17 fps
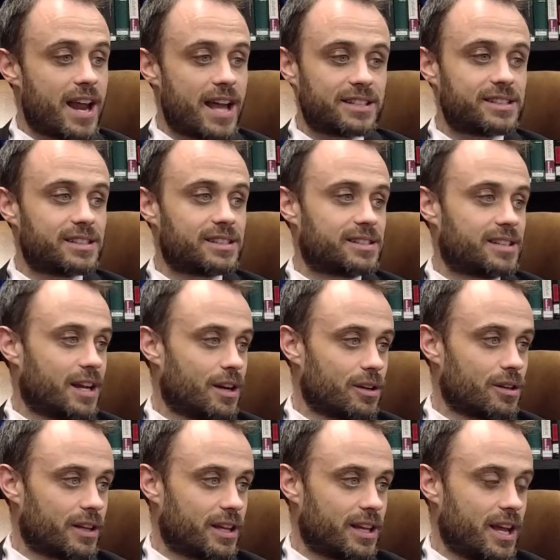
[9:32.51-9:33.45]

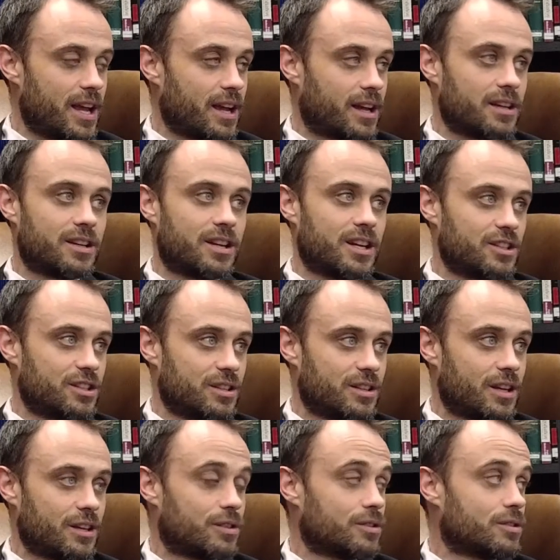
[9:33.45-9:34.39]
necessarily a
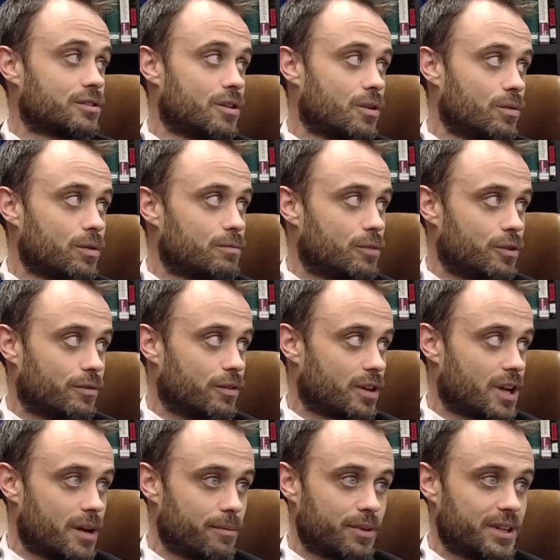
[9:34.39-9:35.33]
condition that your snow
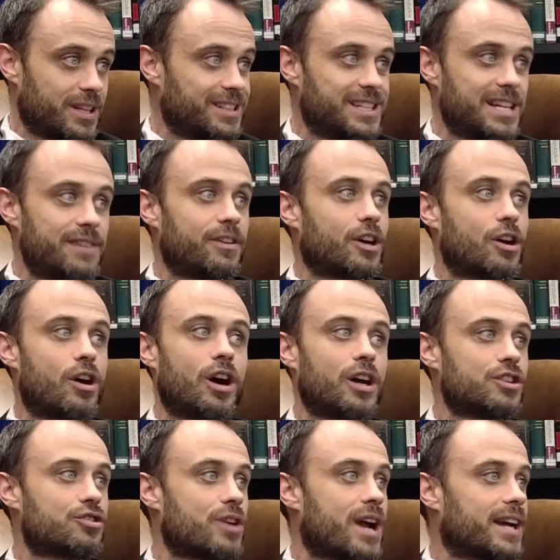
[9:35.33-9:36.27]
removal company is even
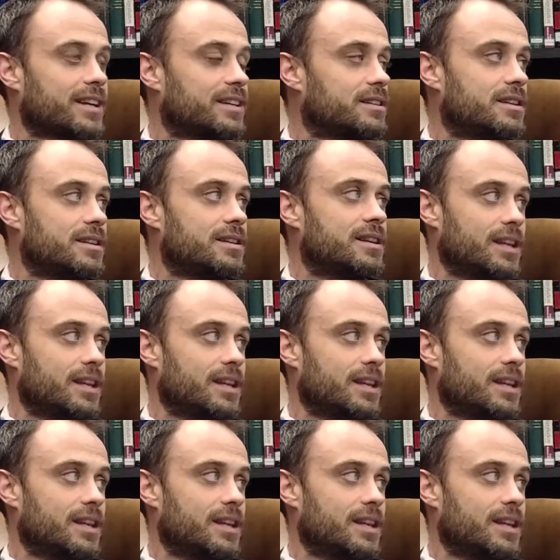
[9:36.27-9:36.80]
contracted to